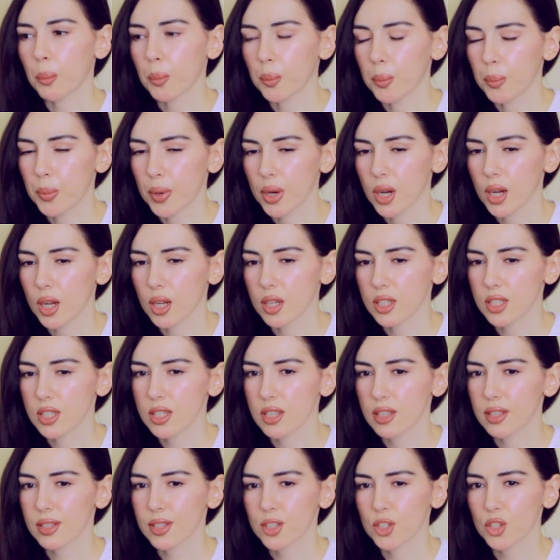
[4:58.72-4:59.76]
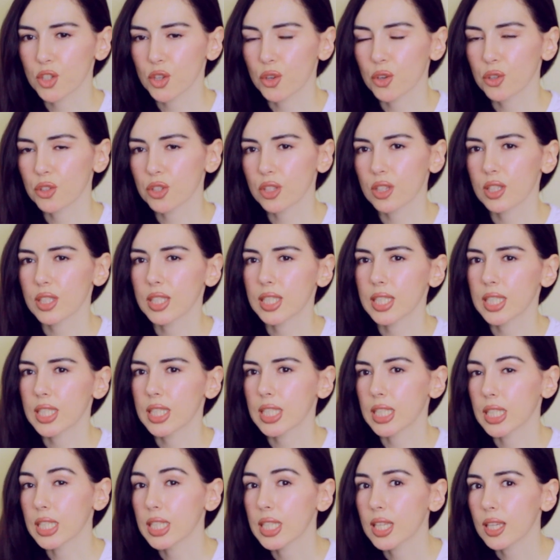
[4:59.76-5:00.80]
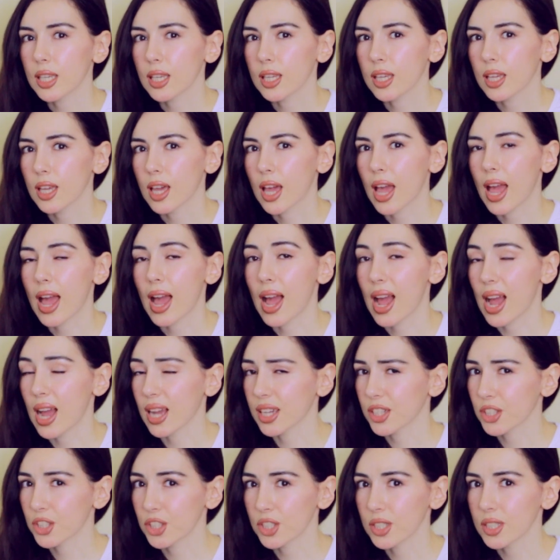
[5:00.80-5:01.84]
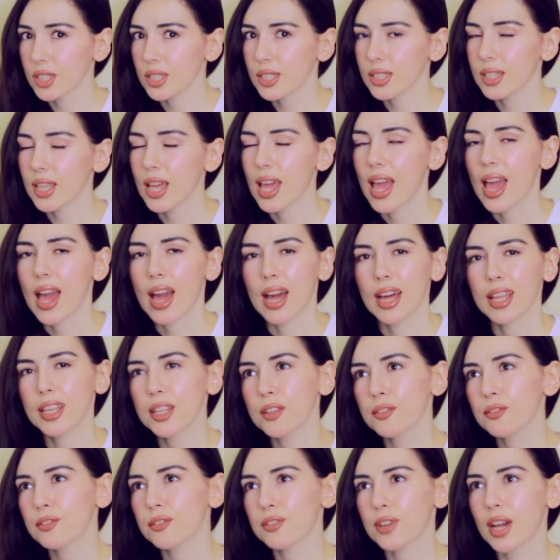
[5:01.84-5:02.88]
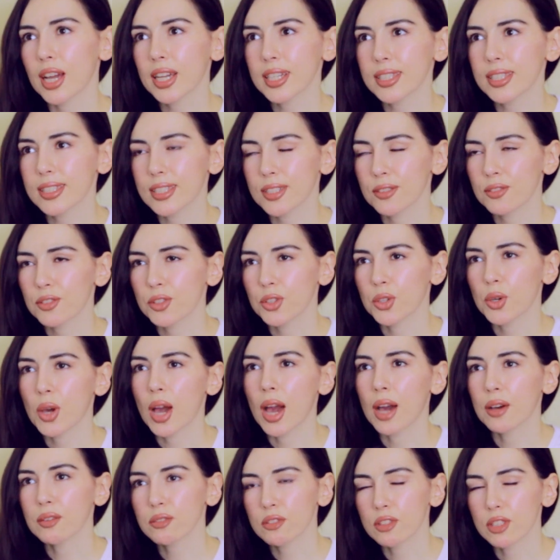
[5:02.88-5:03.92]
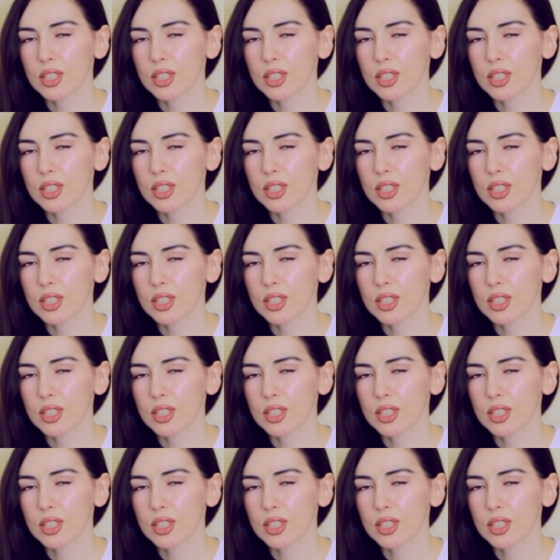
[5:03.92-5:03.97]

but it's not a silly action. And in fact, if you have